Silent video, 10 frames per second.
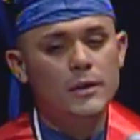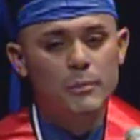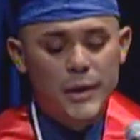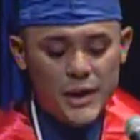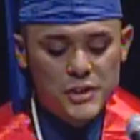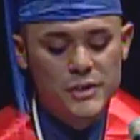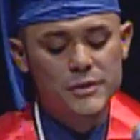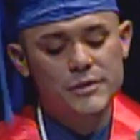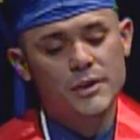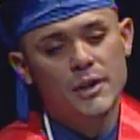
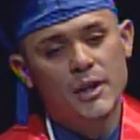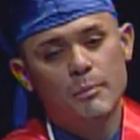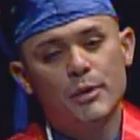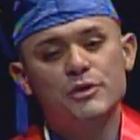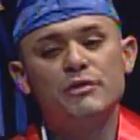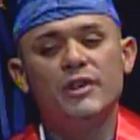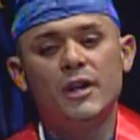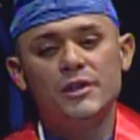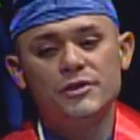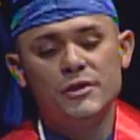patience, and
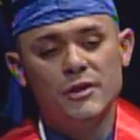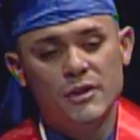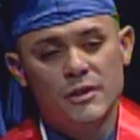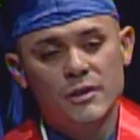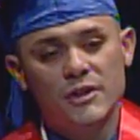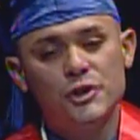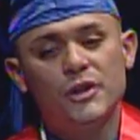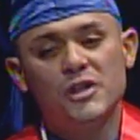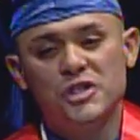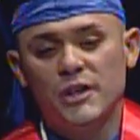perseverance, that you
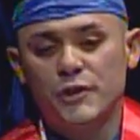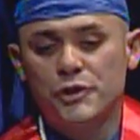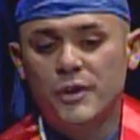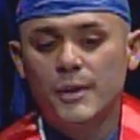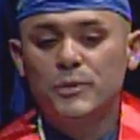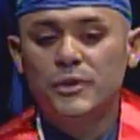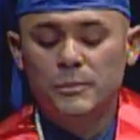can achieve your dreams.